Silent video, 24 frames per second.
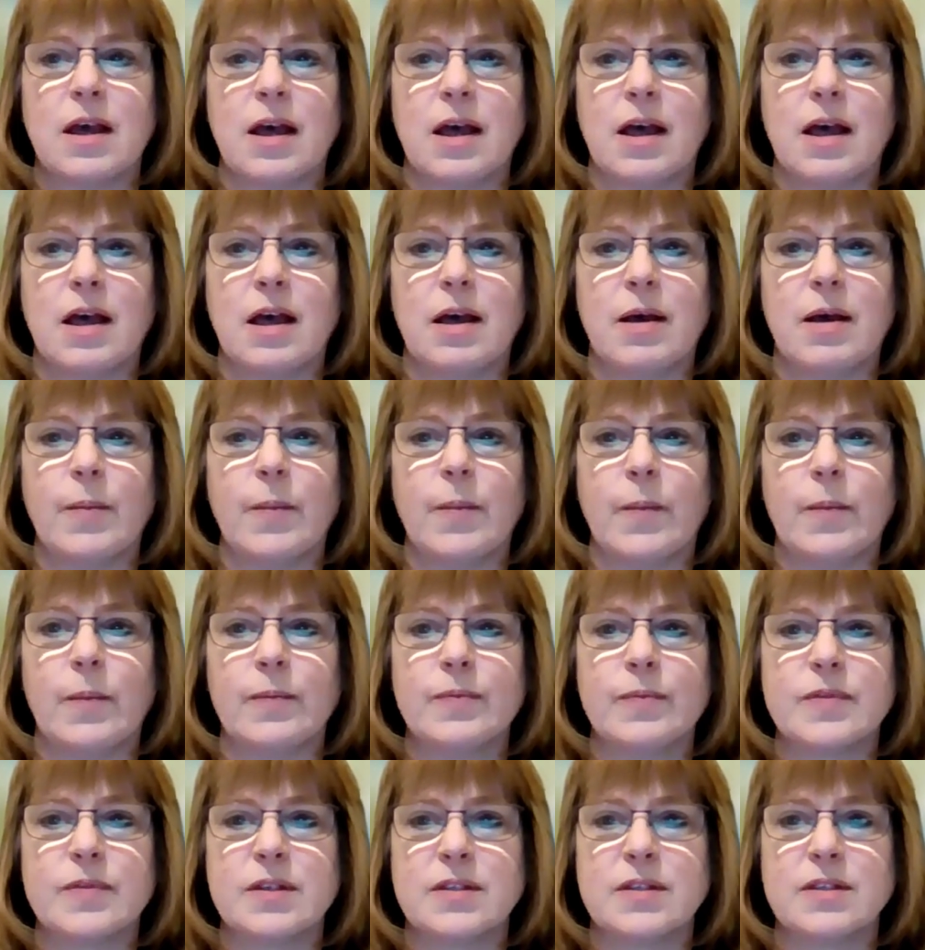
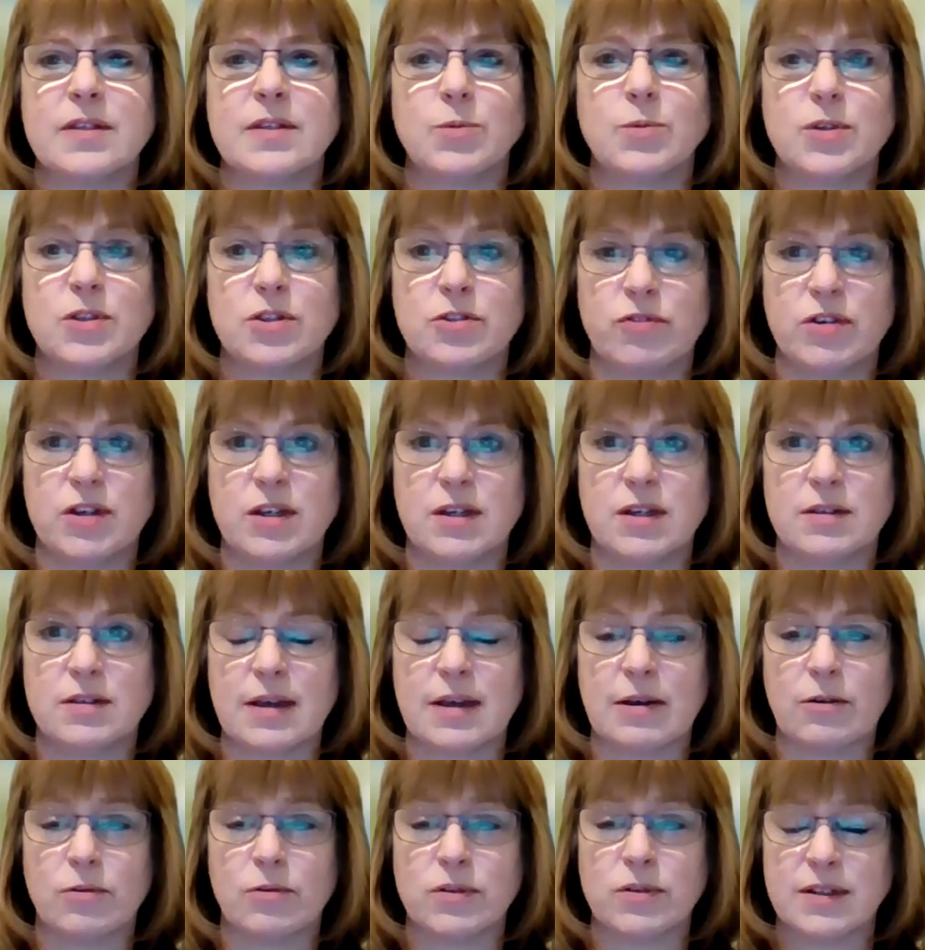Since he was 3
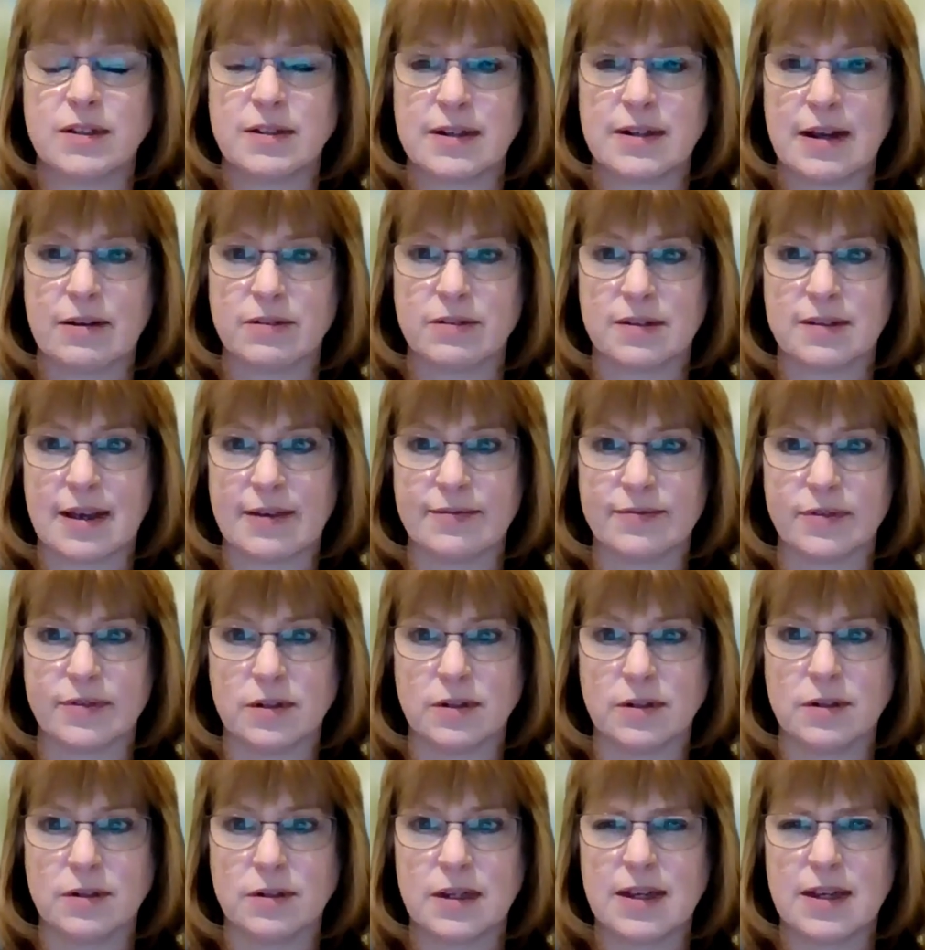years old. He's now
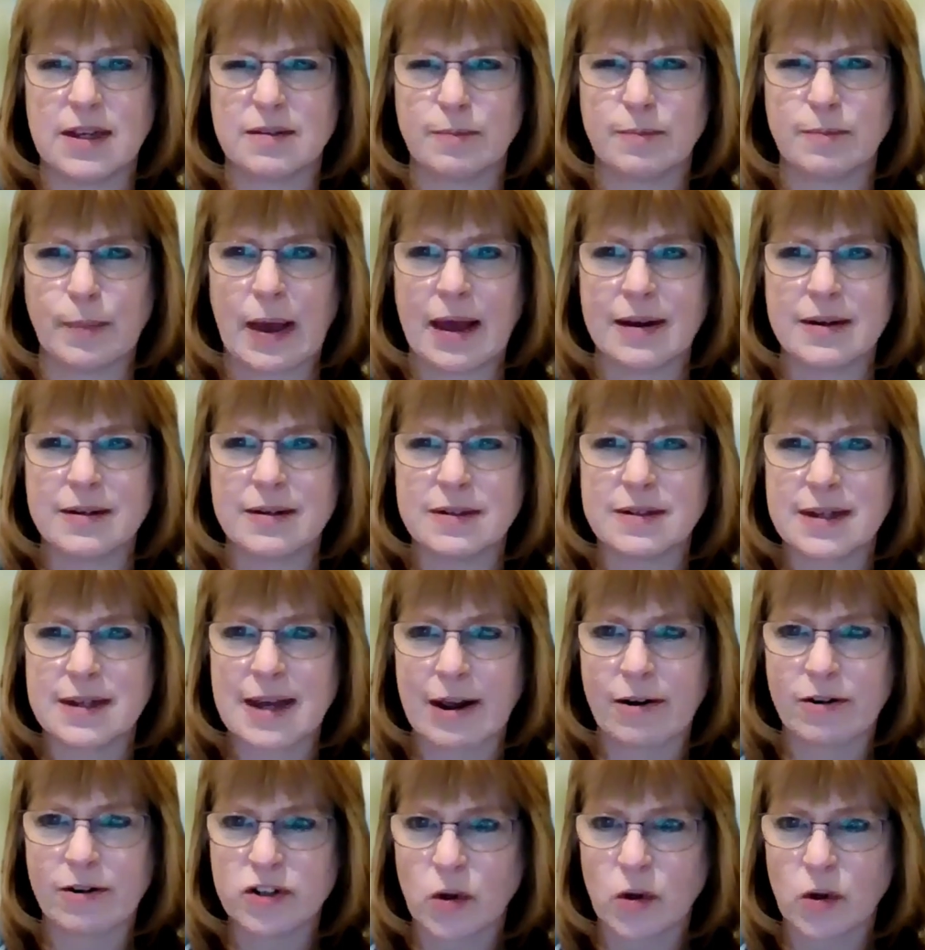7. He has band
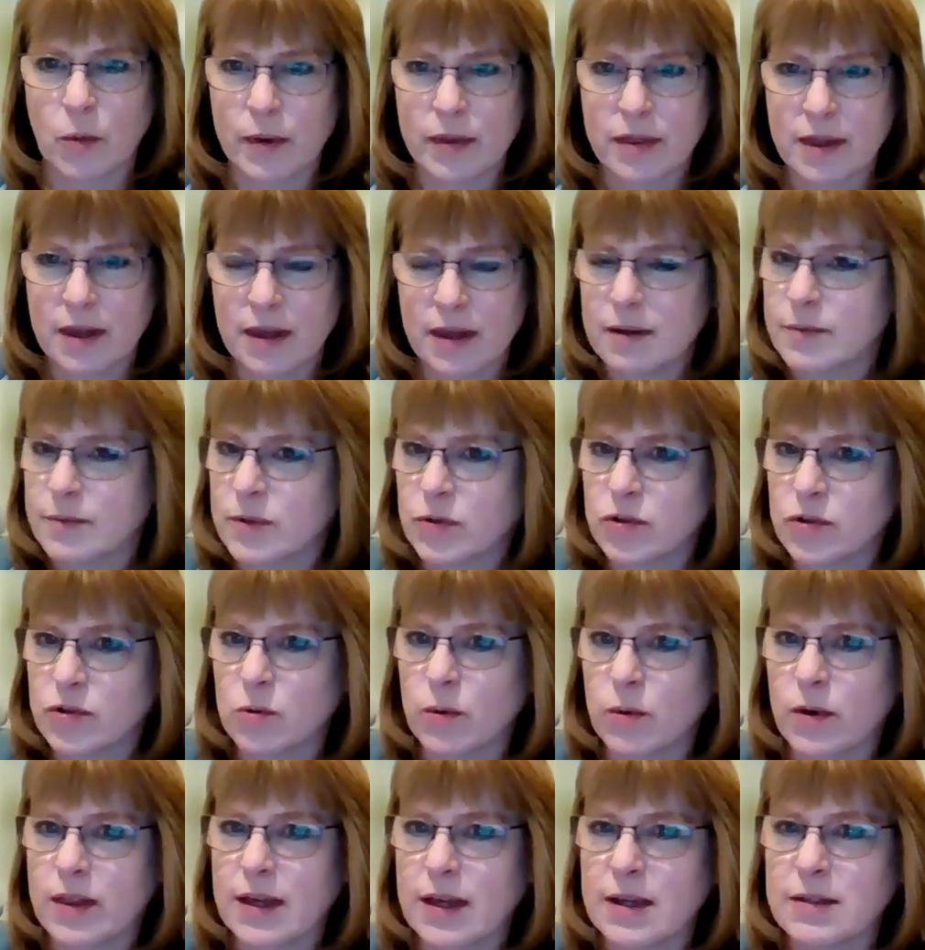keratopathy, I'm not
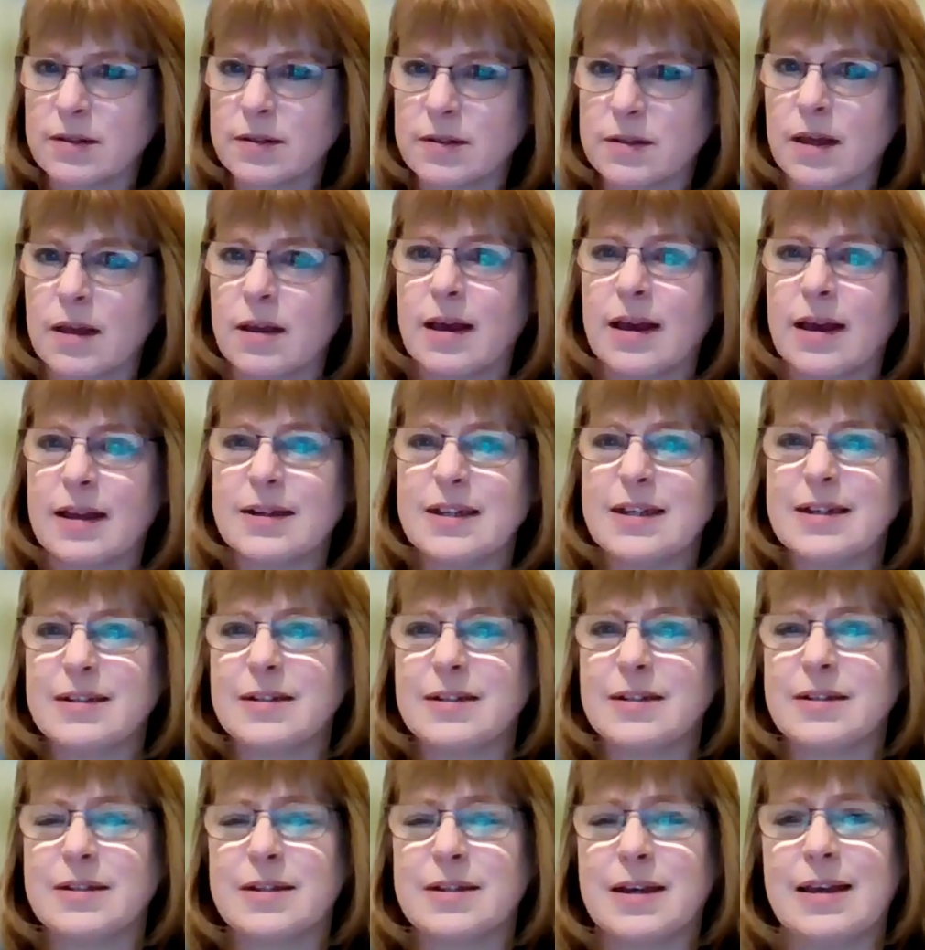sure what that is, and
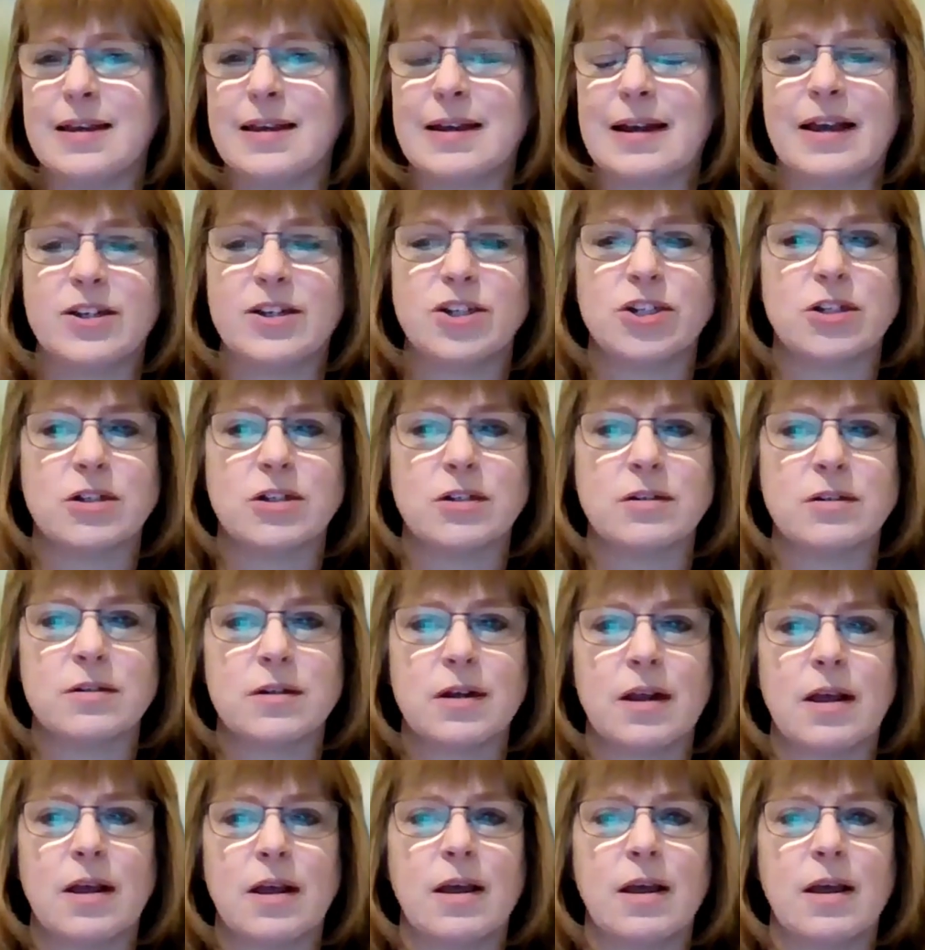EDTA chelation.